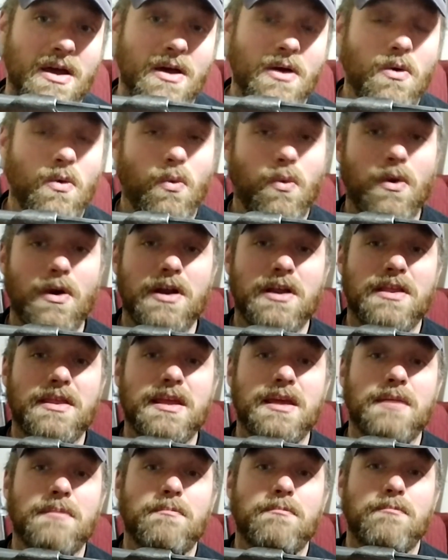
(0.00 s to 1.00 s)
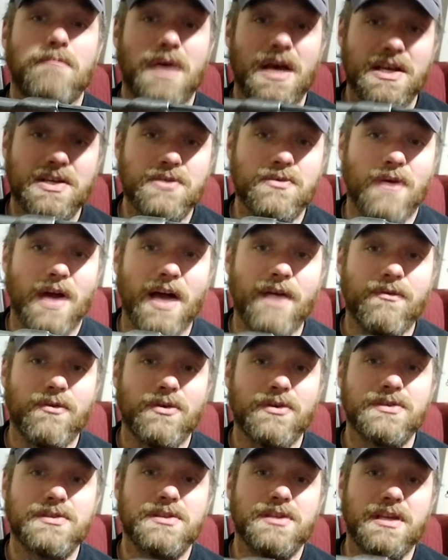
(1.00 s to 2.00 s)
one of the best
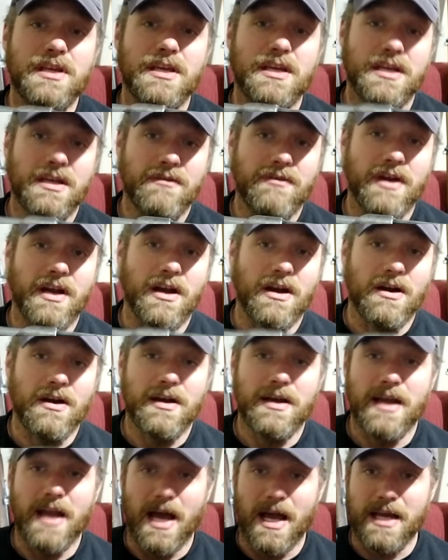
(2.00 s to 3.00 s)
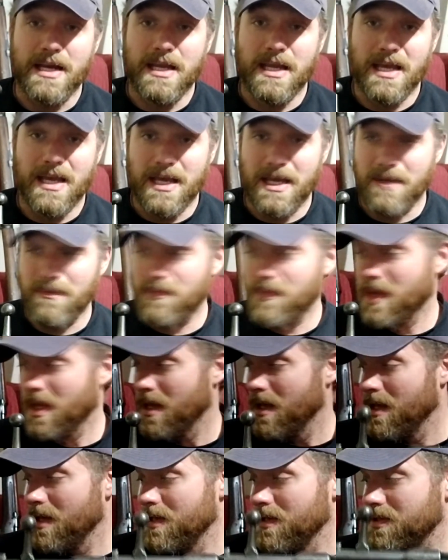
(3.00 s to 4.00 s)
rifles, the Gewehr 98.
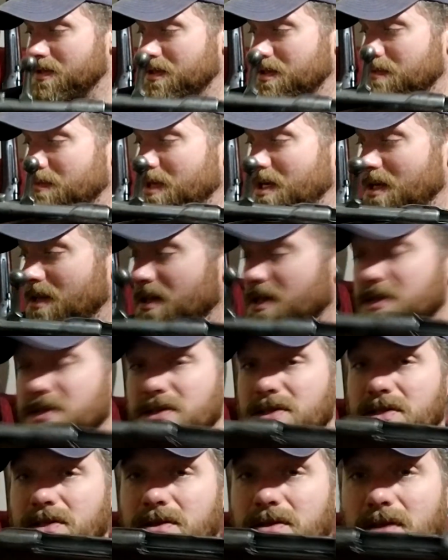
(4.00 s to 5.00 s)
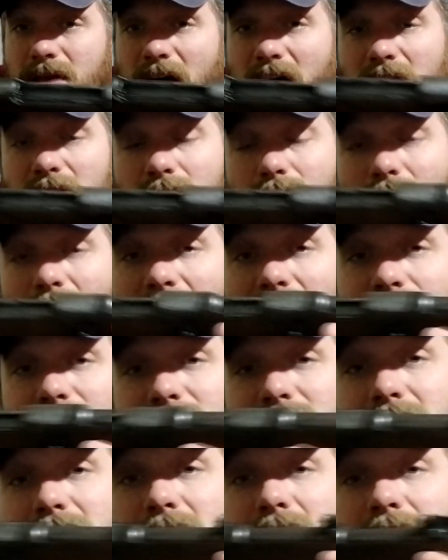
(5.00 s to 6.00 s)
So to me, this is, out of the rifles
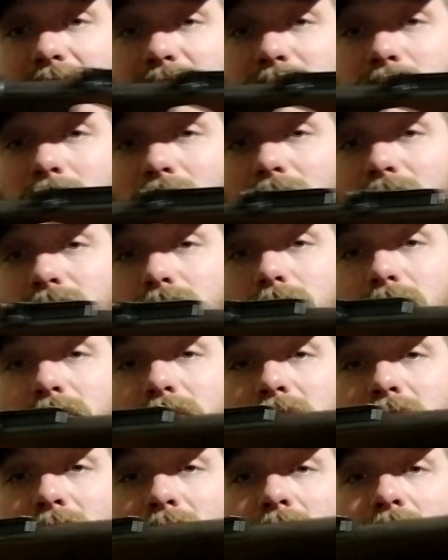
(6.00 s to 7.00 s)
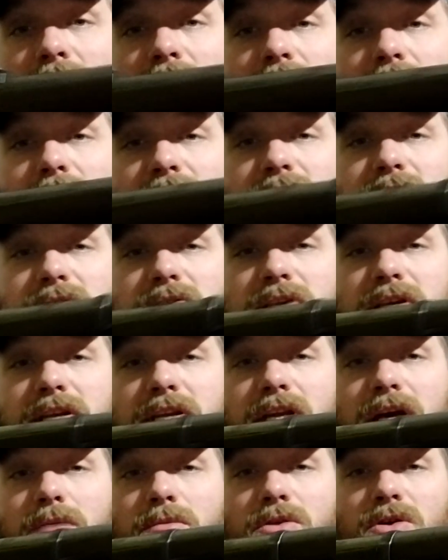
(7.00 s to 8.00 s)
I've had experience with, this is the
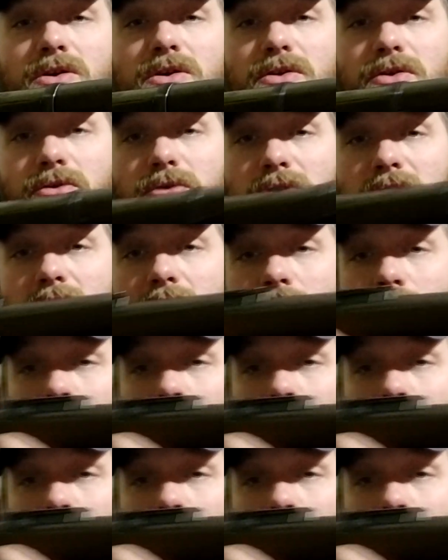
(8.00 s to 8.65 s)
number 3